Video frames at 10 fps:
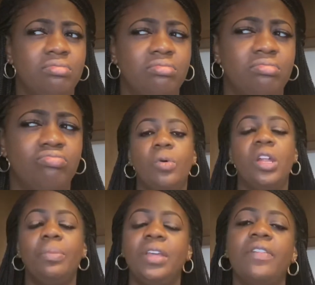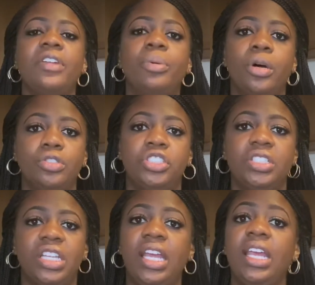You wanna be able to post your
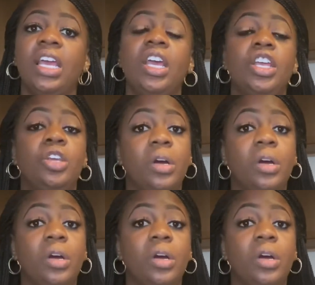link. You